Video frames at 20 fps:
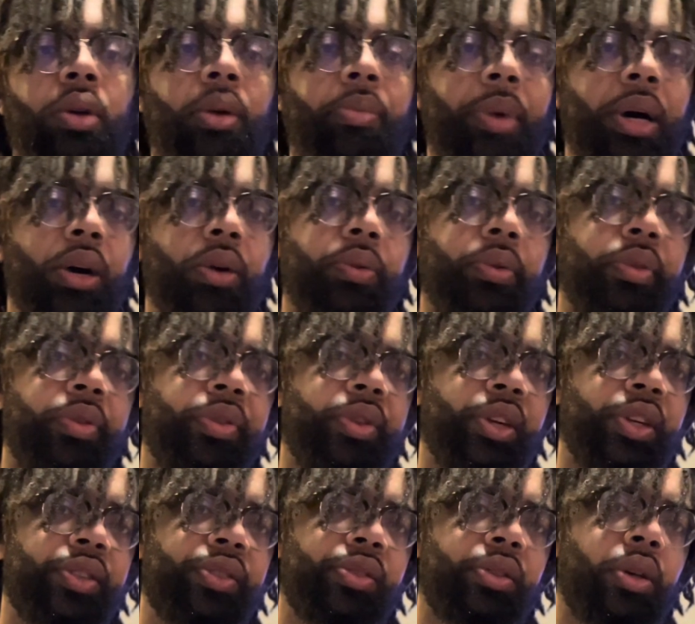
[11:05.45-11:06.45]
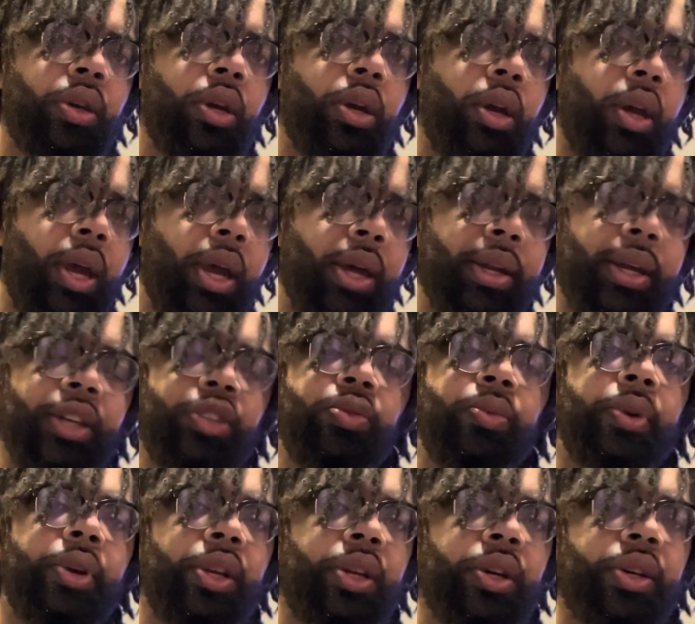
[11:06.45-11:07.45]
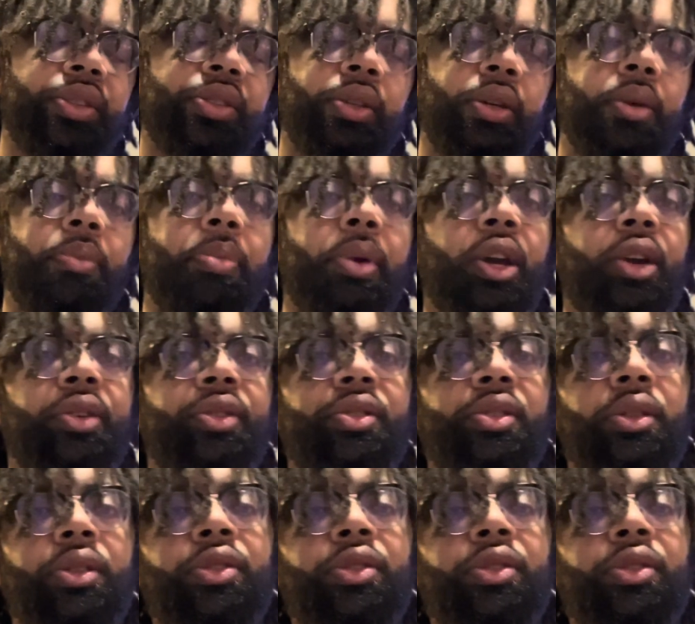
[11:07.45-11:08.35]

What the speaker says: I would definitely say you can get away with it. And